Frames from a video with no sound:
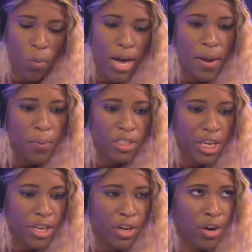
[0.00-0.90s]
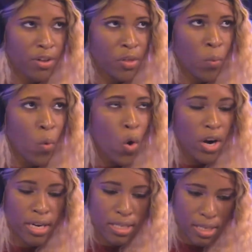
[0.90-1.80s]
One in particular, the
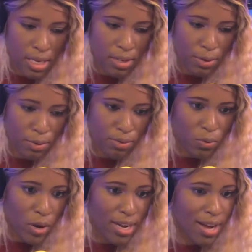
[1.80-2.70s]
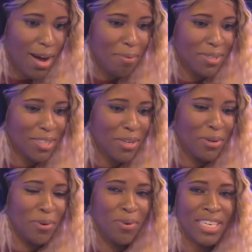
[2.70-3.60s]
war continues when it comes
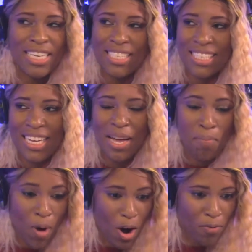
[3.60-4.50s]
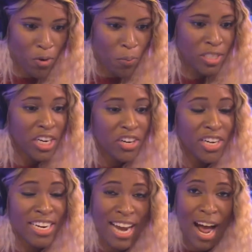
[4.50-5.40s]
to DC and Marvel,
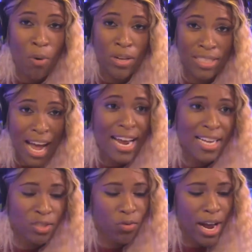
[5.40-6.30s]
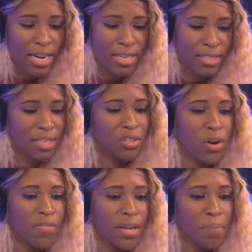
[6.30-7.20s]
particularly now with Titans right in the
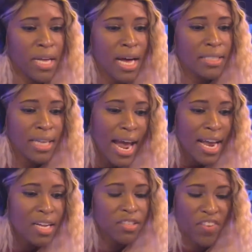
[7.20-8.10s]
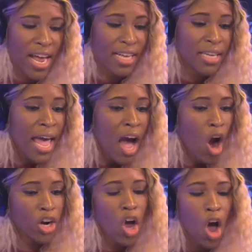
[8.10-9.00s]
center of it, because Titans fans
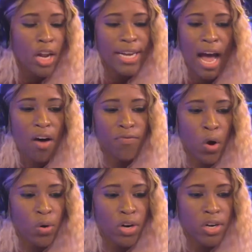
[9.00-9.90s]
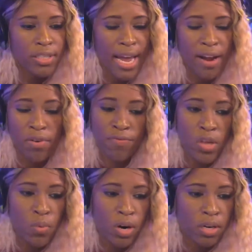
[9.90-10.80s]
are calling out voters and
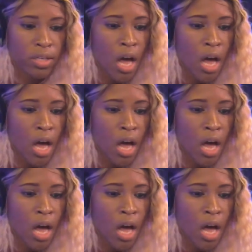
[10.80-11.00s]
reviewers